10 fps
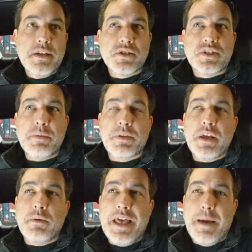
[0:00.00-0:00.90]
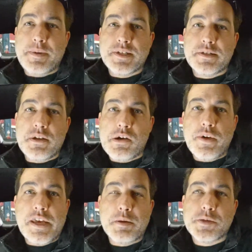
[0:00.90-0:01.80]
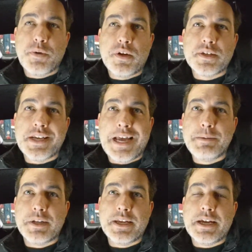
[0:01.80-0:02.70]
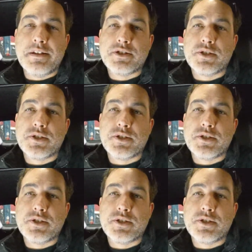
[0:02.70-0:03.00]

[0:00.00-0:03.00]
So typically what happens is the OEMs put a time delay on there.